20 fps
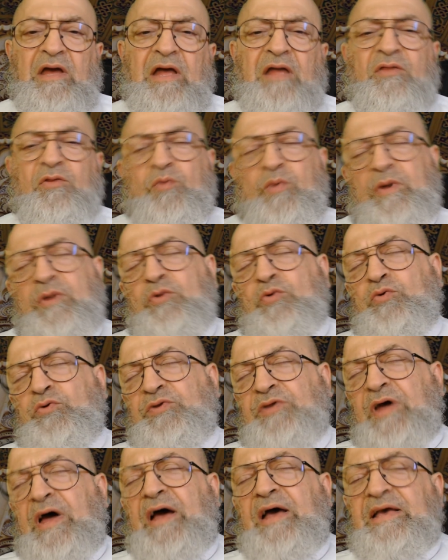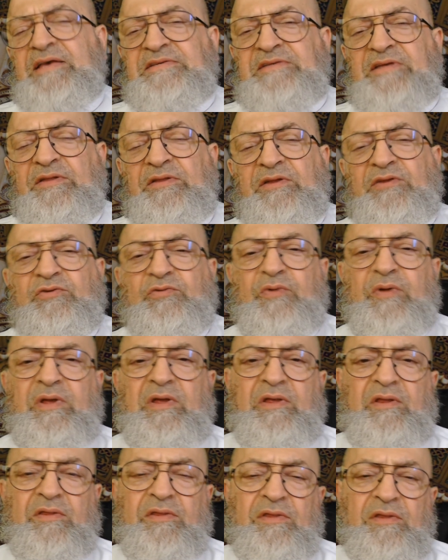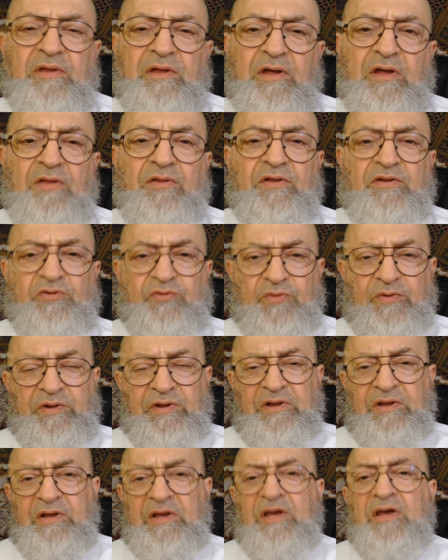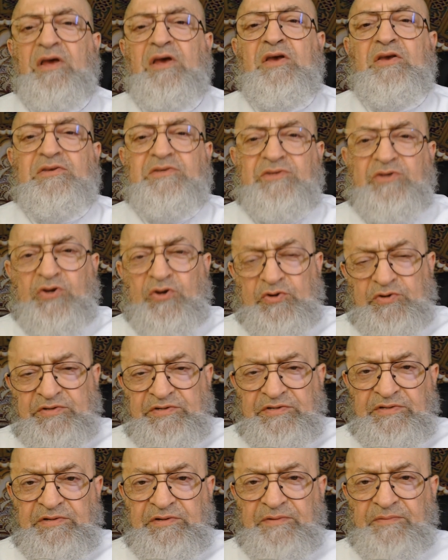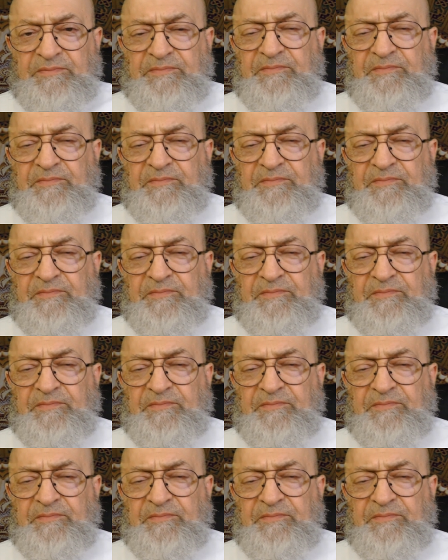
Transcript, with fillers: and the one who dies on the tree on the tree is cursed.